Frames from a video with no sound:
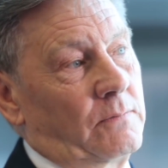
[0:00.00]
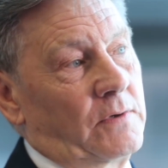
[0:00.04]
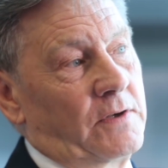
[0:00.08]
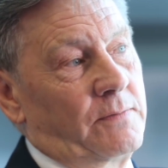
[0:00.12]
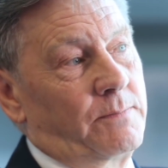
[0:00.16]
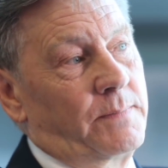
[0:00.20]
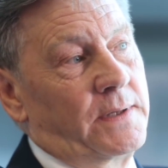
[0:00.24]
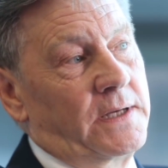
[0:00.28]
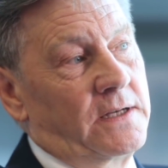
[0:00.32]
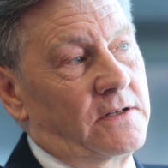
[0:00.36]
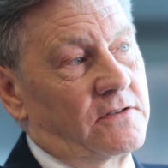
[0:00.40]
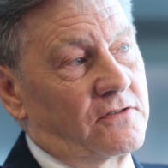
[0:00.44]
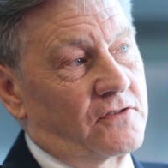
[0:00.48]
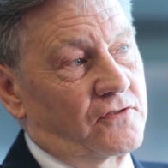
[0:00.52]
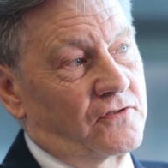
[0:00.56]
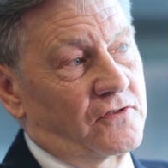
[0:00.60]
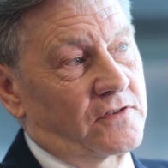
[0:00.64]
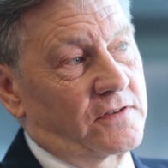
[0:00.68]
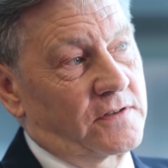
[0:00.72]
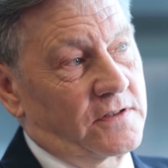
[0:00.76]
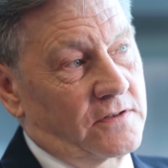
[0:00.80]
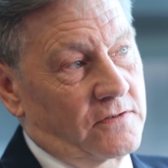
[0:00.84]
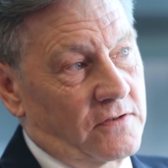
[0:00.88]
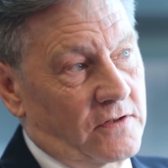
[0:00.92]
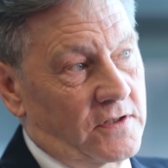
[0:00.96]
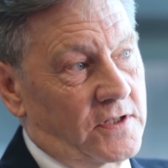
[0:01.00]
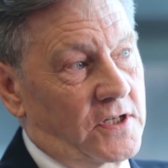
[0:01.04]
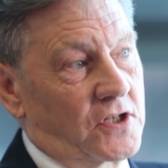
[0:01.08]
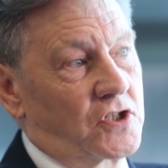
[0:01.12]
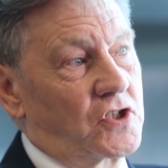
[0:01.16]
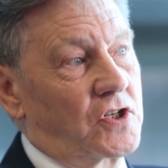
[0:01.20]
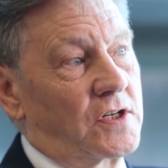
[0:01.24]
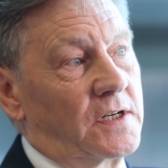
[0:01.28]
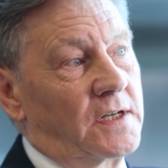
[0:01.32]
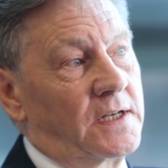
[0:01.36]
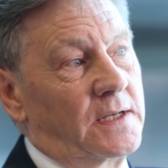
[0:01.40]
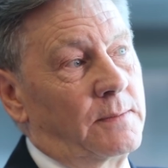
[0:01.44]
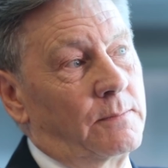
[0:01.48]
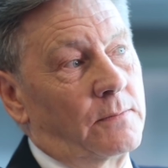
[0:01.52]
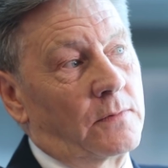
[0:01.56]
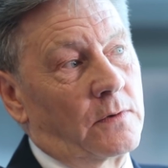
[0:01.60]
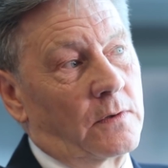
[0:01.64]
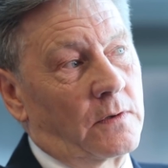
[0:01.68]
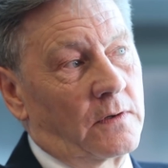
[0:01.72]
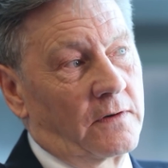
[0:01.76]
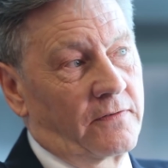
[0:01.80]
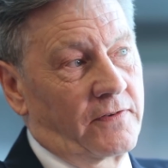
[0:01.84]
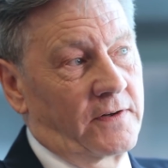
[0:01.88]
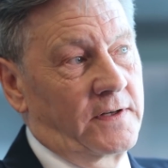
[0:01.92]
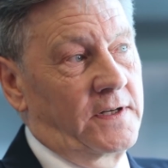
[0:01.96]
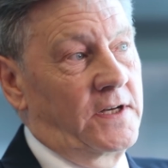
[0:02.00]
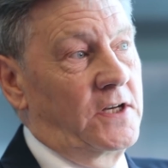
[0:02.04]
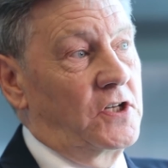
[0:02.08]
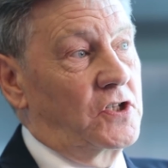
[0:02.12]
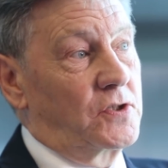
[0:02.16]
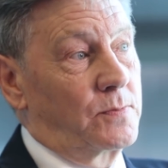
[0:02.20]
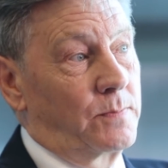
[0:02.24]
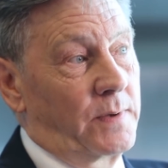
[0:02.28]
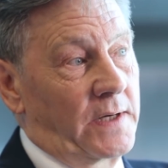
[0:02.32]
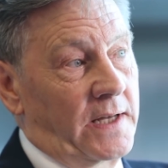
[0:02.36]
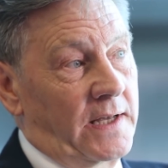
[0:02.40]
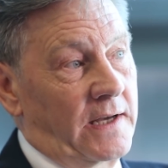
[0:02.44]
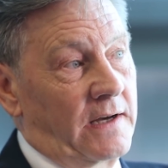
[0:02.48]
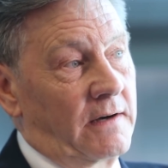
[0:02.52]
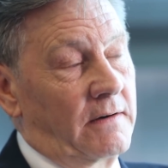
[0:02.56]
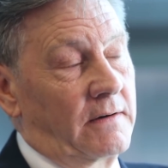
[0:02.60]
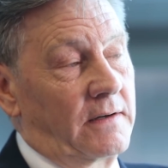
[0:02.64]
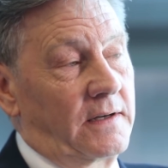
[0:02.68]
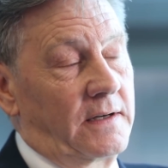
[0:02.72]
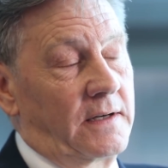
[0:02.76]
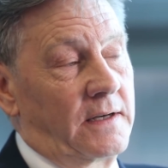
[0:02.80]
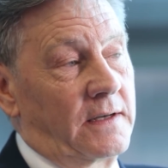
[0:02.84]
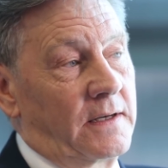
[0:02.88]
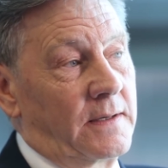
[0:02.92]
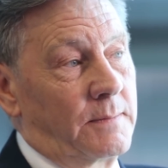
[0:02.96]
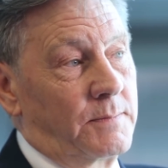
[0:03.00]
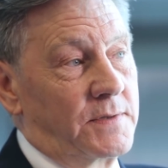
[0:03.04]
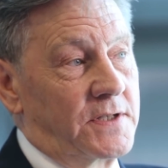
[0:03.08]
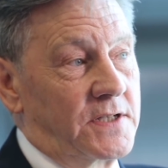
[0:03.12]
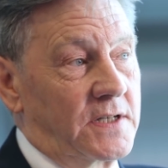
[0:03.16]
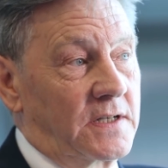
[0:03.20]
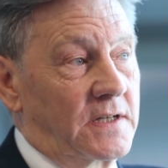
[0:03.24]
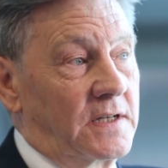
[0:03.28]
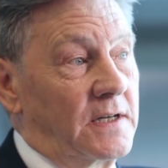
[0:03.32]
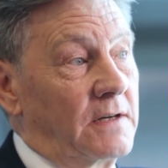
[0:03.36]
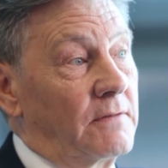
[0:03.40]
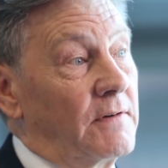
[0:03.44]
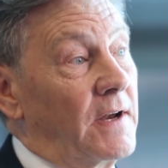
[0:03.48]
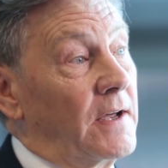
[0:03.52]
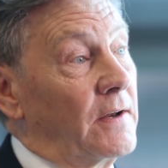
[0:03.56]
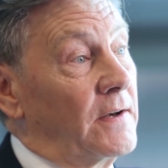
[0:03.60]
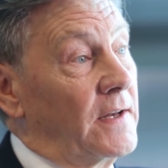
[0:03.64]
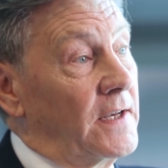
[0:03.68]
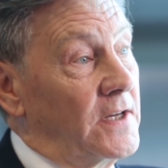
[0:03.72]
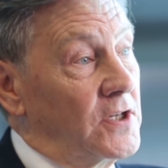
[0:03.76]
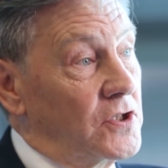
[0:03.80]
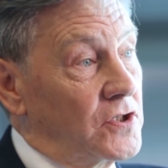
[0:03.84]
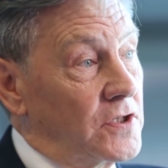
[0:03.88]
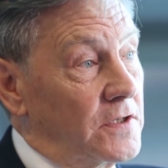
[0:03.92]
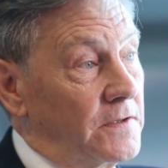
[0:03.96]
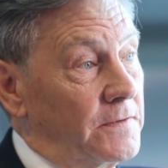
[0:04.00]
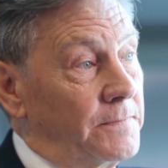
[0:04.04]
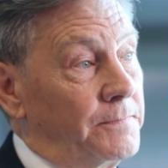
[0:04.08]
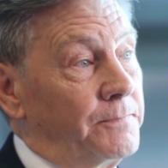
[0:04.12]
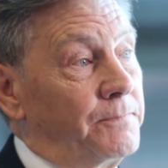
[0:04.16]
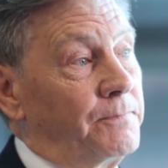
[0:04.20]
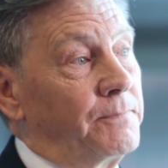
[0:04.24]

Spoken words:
We've been traditionally more of a niche player, particularly around Asia,